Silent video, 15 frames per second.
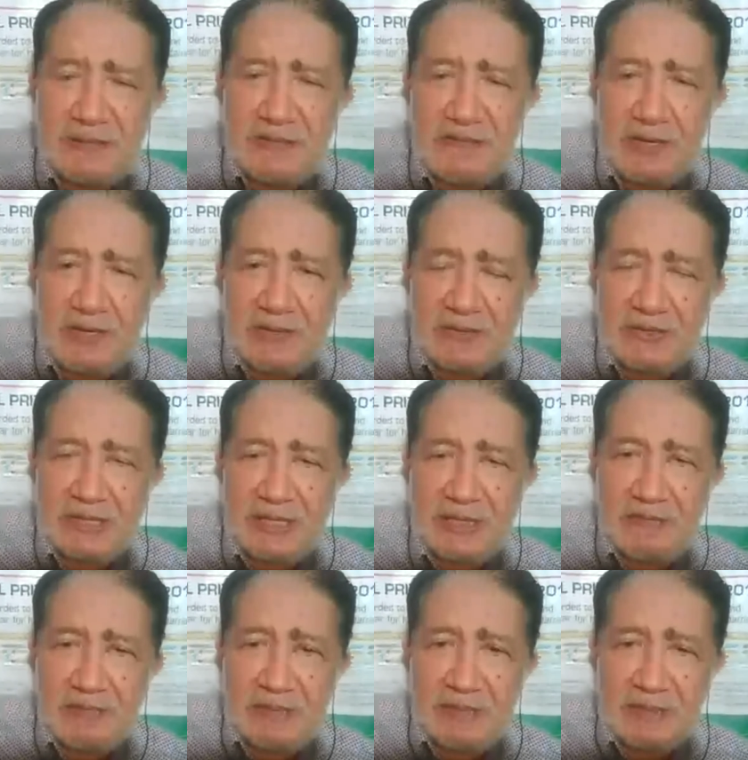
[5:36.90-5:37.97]
the virus
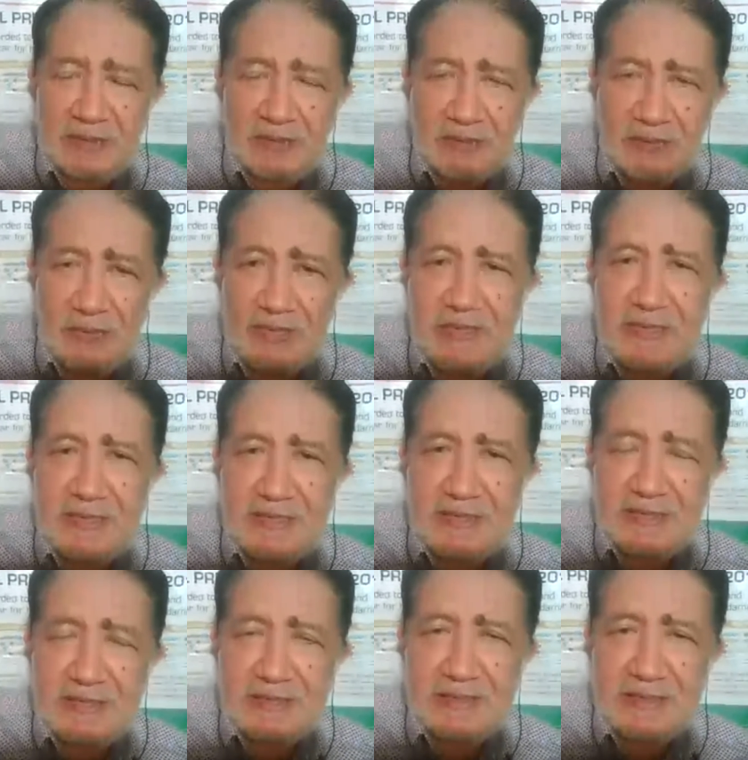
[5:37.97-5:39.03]
can be
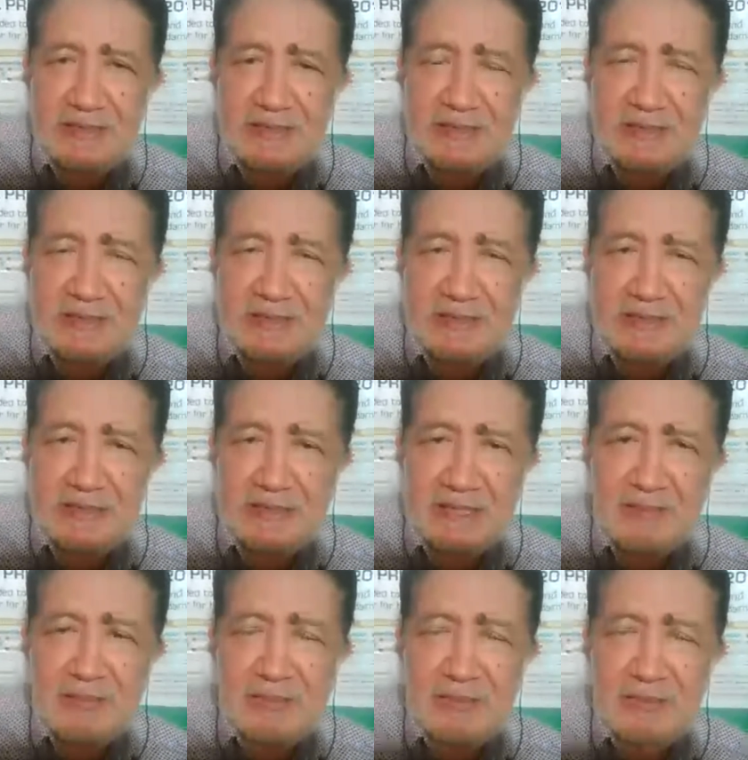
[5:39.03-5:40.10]
weakened in the
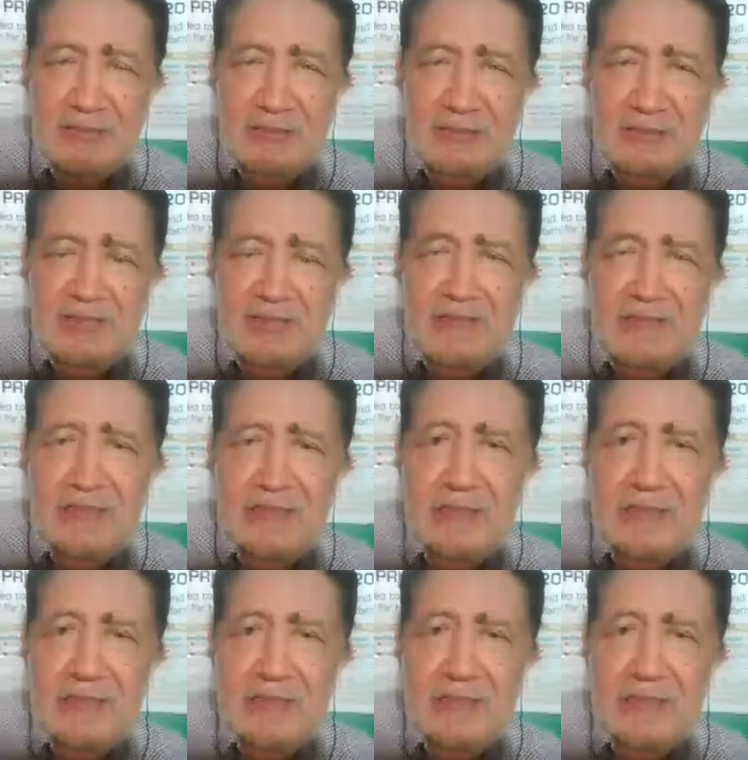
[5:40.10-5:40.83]
laboratory.